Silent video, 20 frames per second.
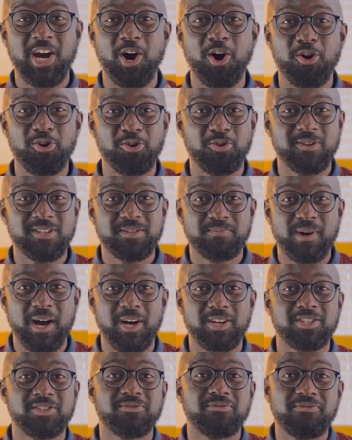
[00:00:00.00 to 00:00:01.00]
or your
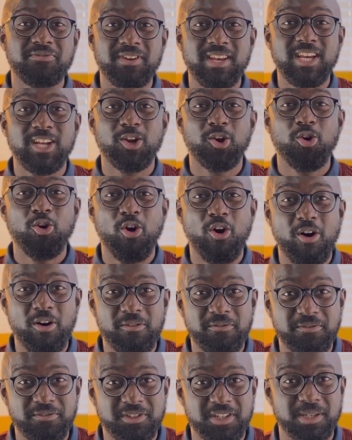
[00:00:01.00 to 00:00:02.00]
spouse feel
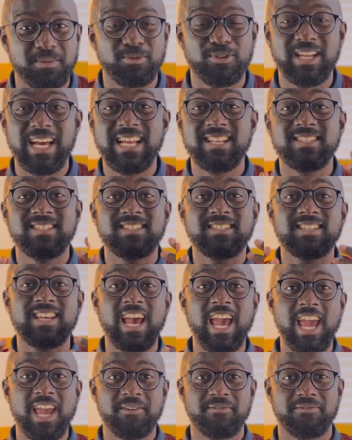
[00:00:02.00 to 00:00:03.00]
comfortable and
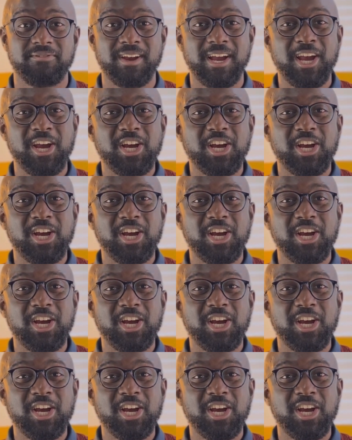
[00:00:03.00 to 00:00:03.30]
safe